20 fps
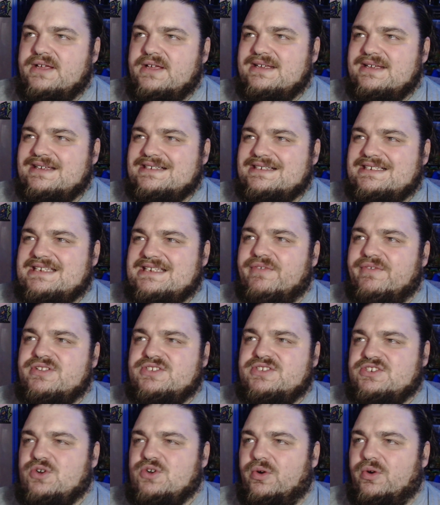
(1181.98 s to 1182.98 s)
7
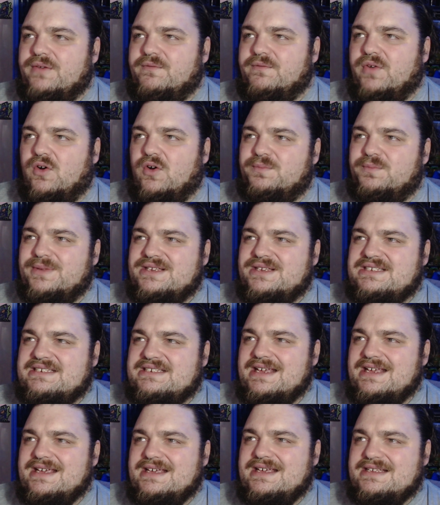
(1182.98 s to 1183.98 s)
score
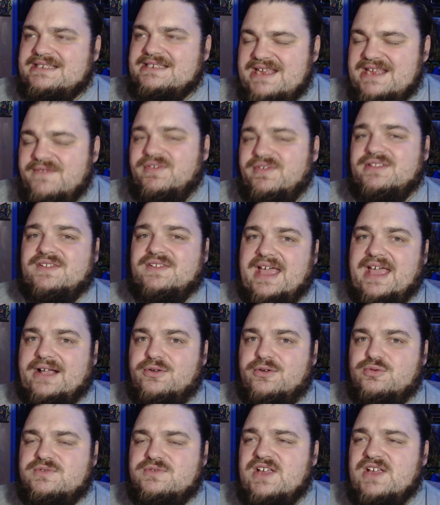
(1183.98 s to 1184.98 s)
involvements, 7
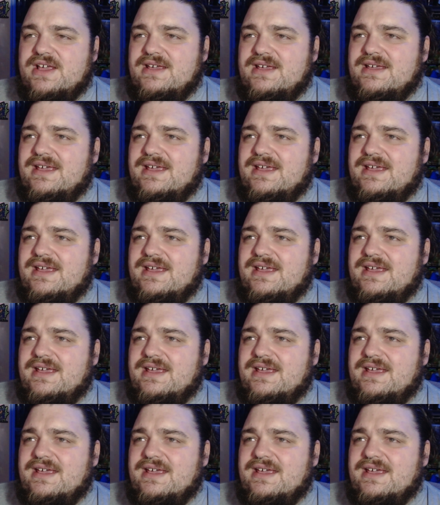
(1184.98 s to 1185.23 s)
tackles.